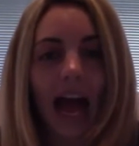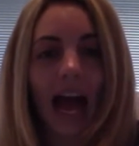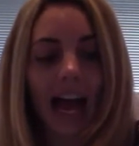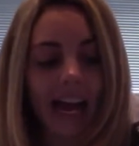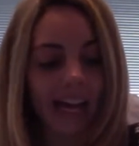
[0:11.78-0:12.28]

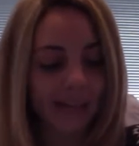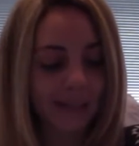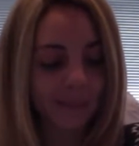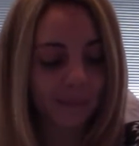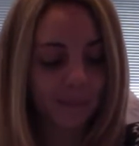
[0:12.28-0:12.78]

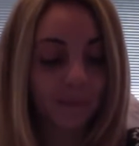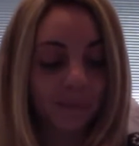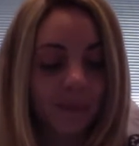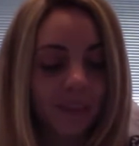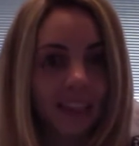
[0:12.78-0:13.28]
Yeah,
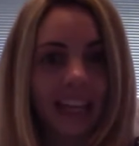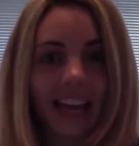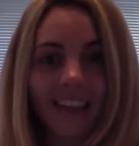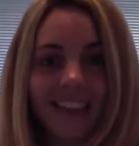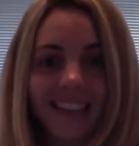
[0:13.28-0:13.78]

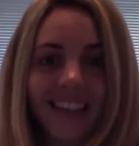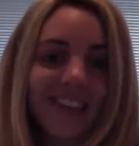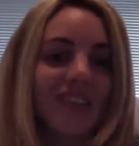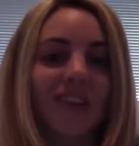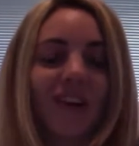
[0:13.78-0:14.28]
that's
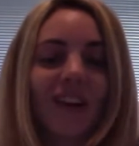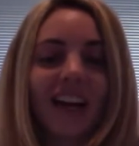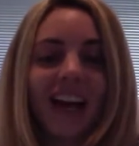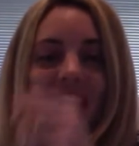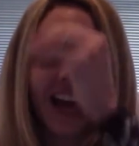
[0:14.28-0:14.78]
it. So
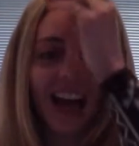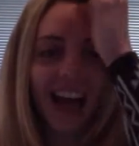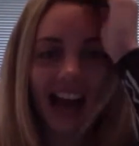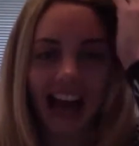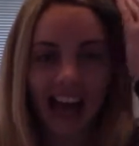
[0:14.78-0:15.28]

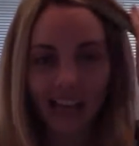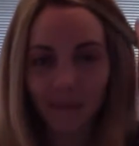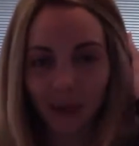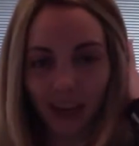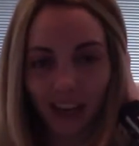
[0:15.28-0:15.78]
I had
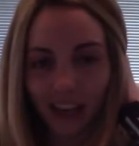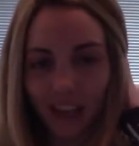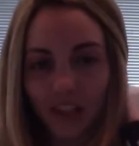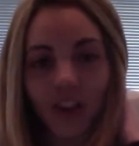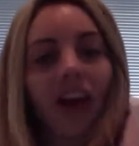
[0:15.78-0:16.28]

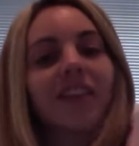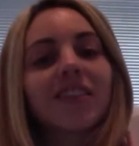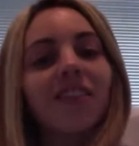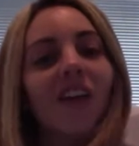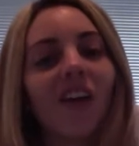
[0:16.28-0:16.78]
my
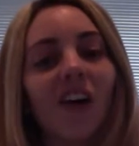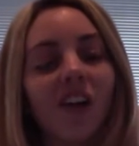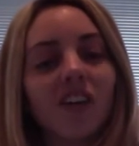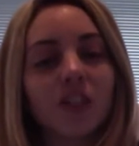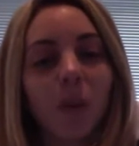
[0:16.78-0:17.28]
transfer
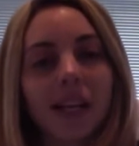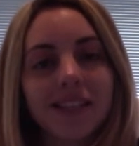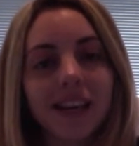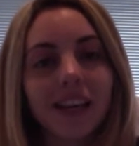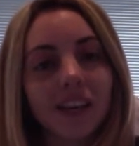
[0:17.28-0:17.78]
on the
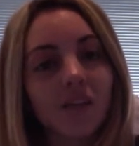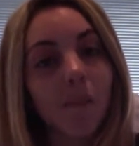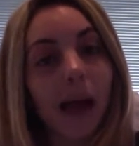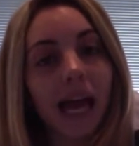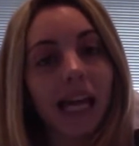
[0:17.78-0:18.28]
22nd of
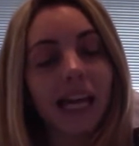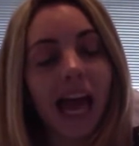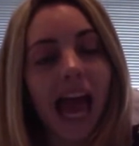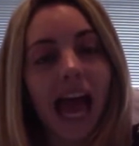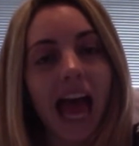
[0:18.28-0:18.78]

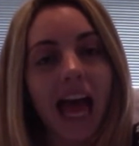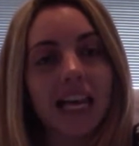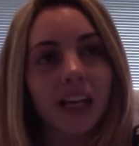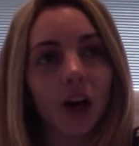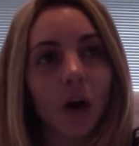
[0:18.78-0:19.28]
May
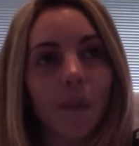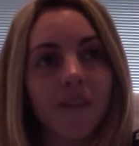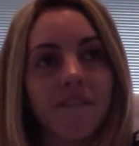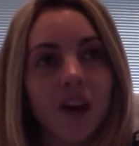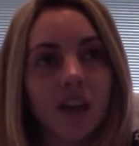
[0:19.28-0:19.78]
and I got my
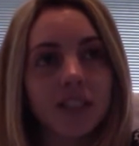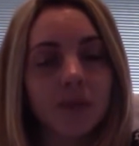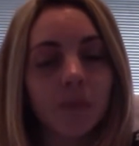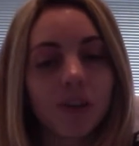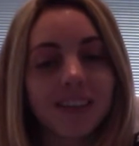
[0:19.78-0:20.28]

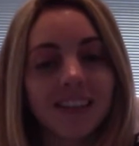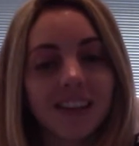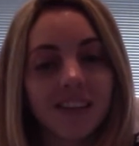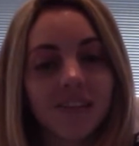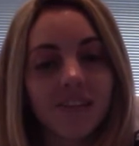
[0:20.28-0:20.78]
first
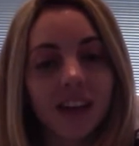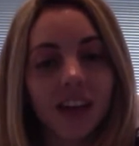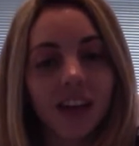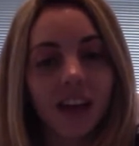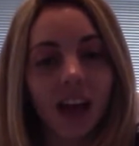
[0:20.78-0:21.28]
positive,
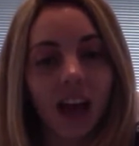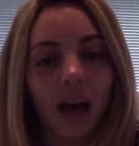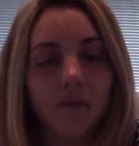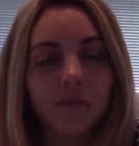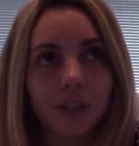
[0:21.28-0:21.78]

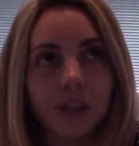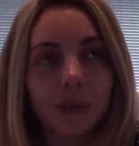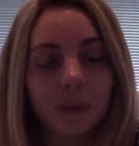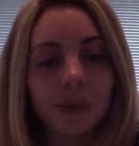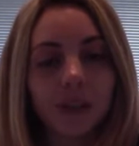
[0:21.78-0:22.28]

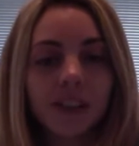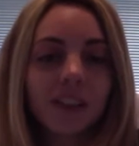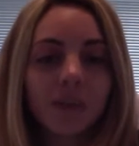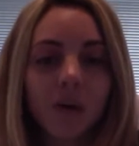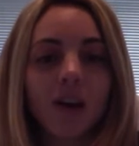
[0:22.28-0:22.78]
real
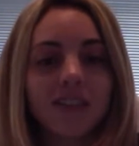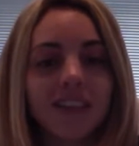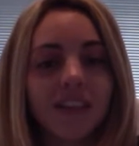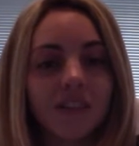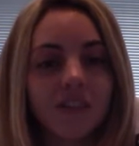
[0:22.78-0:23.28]

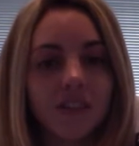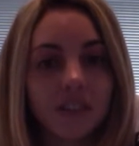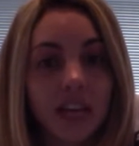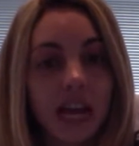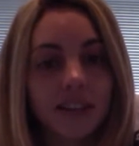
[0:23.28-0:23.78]
positive
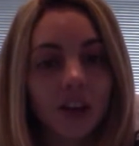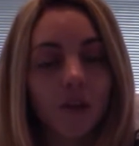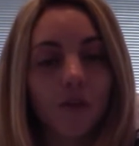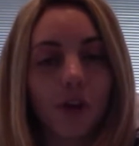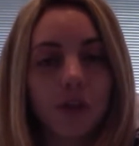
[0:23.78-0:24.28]
test on
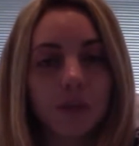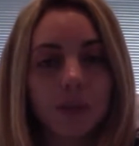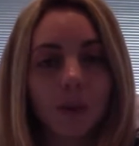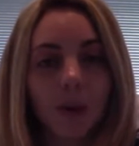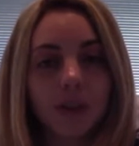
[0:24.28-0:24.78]
a first
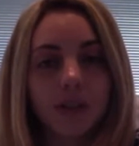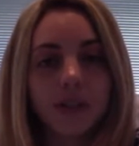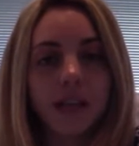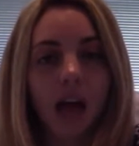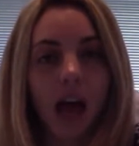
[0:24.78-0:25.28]

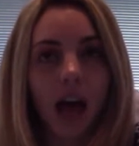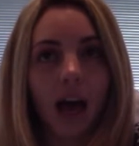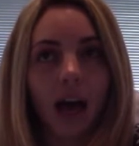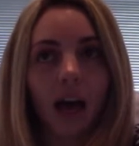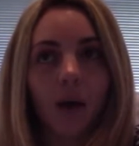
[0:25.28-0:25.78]
response
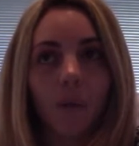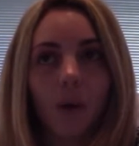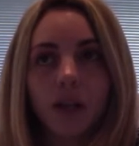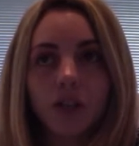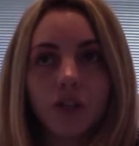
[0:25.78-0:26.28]

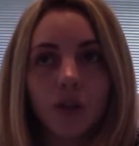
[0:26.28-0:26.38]
5